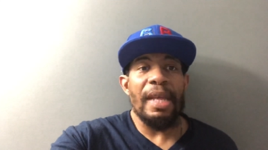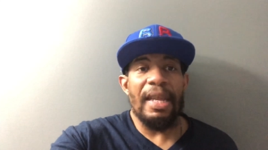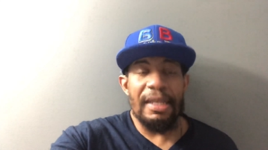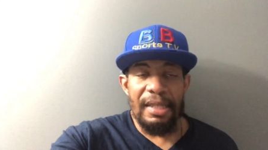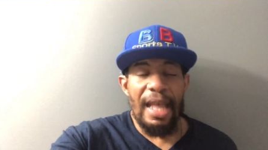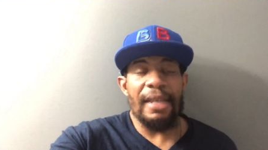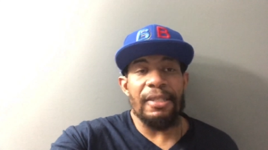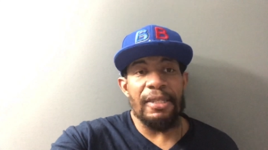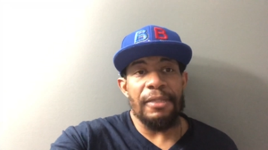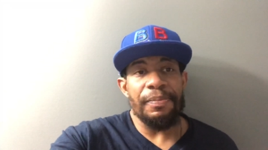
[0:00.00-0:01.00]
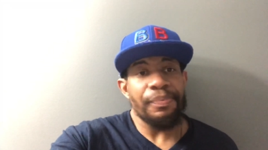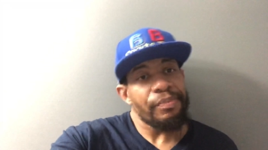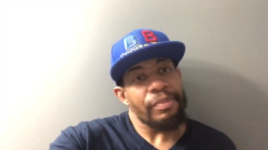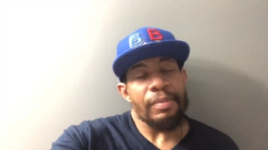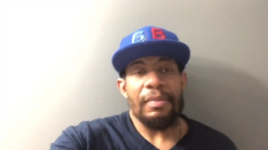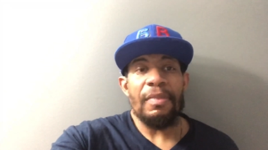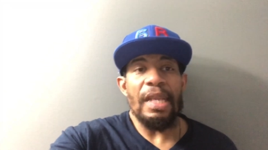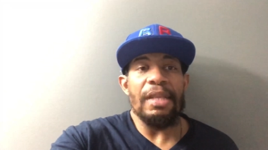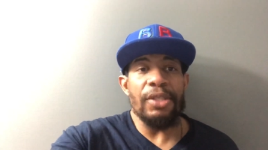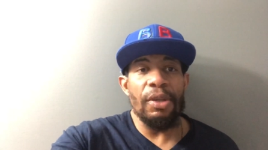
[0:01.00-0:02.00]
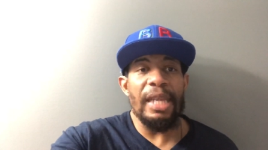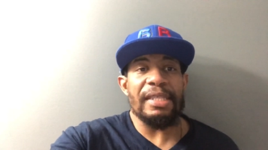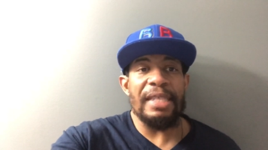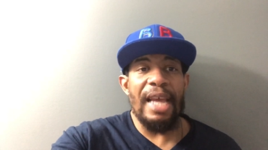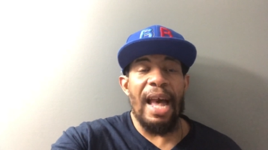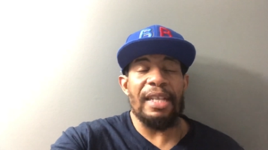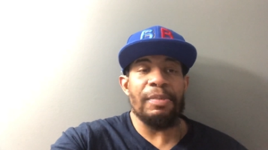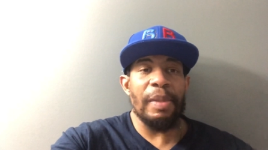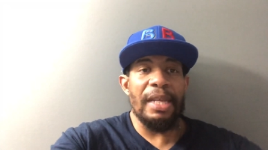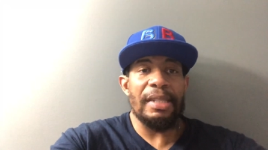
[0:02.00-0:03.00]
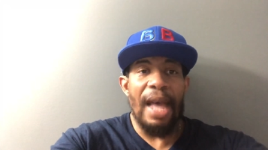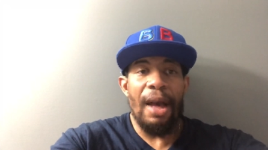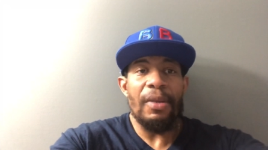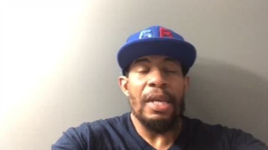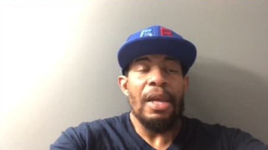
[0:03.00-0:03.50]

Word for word: and his legacy. So let's see how this plays out.